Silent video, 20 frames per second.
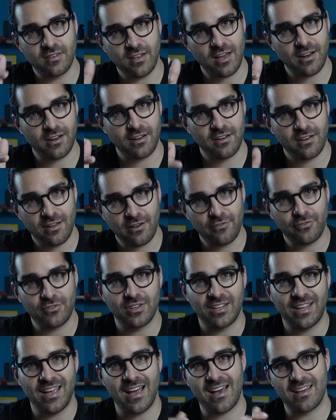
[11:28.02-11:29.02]
not enough to
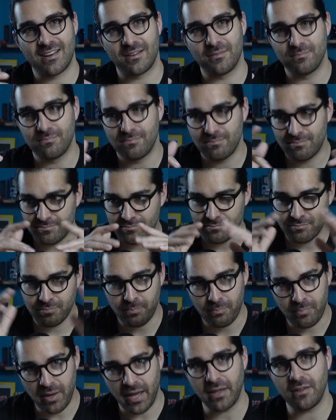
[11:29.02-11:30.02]
kind of
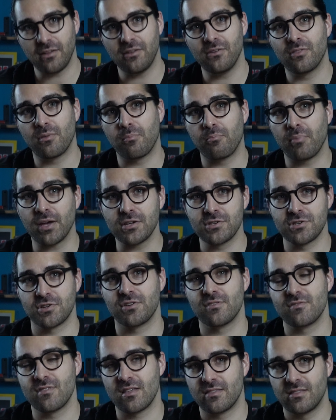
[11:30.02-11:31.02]
paint you the
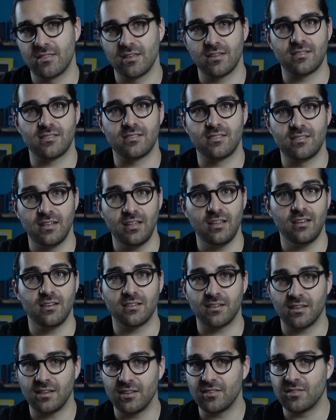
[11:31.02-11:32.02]
picture that this scene
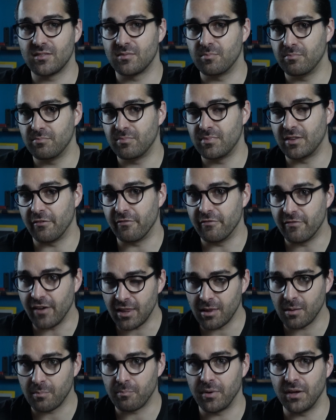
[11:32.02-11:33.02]
is
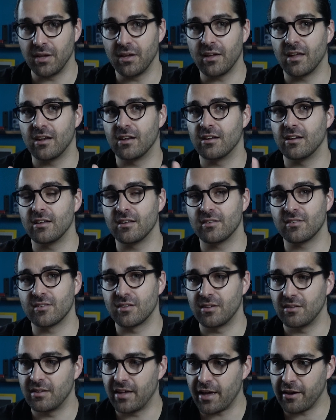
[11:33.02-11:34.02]
developing and it is
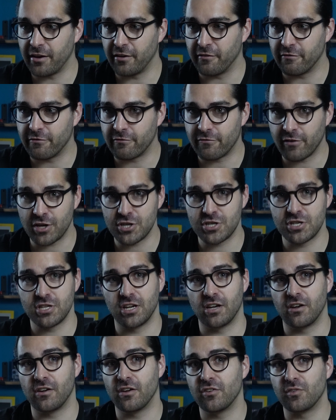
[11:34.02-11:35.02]
getting friction
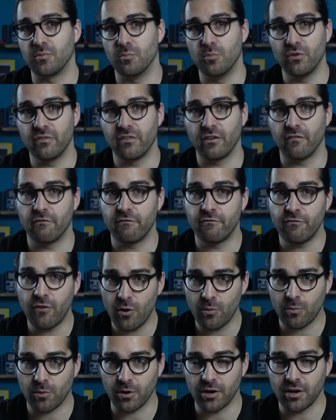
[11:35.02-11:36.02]
and it is moving
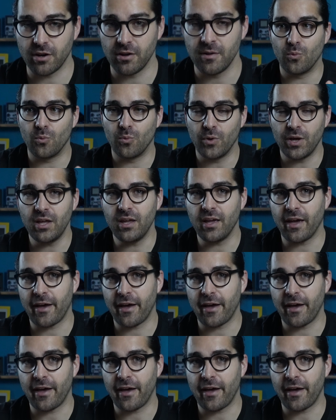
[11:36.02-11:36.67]
forward, we